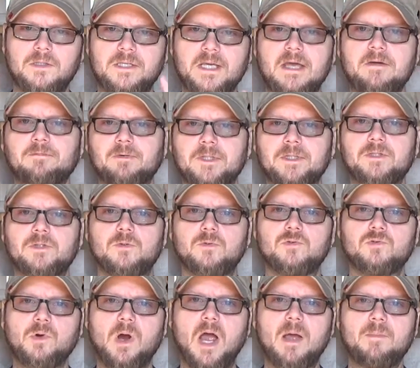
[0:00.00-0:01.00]
Definitely do
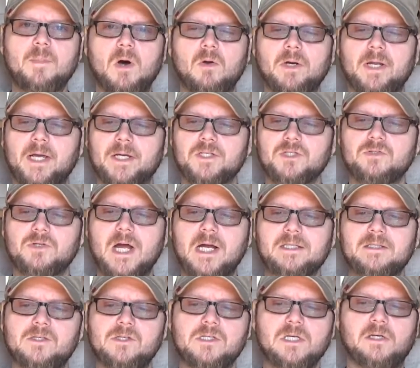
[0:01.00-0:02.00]
dry malt
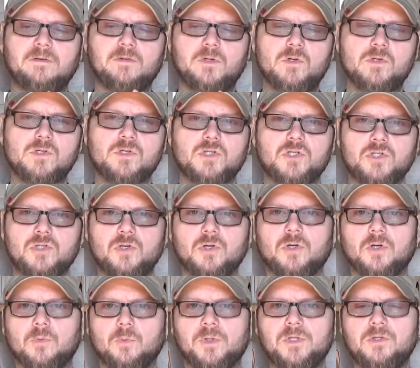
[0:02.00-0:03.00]
extract instead of using
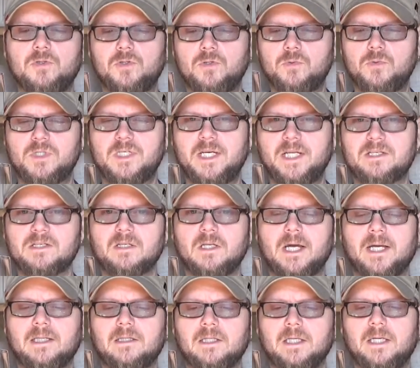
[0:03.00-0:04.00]
sugar when you do kits
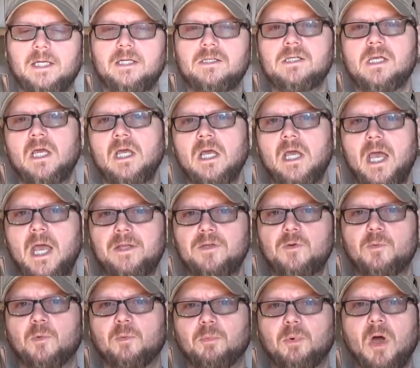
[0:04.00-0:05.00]
like these, and
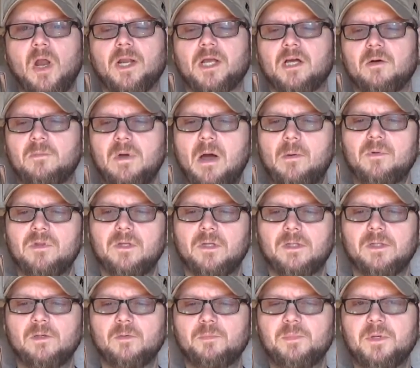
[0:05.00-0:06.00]
you will probably come out with a
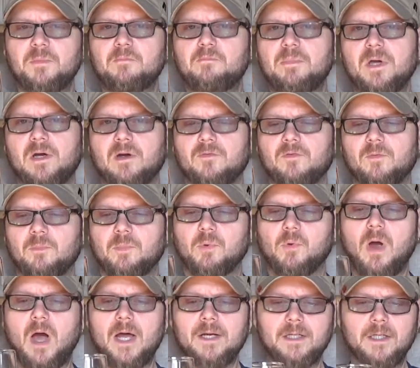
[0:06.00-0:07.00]
little bit better of a
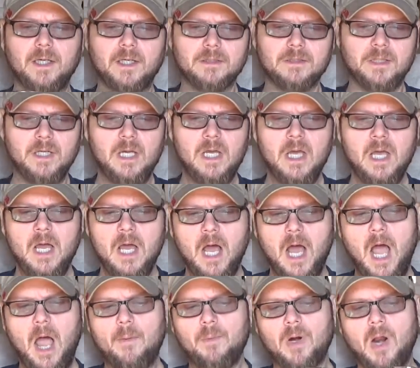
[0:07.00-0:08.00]
product.
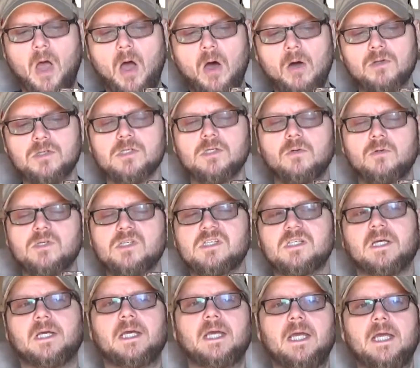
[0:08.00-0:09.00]
I would also
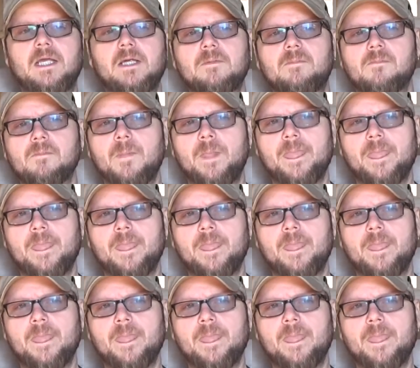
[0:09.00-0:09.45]
say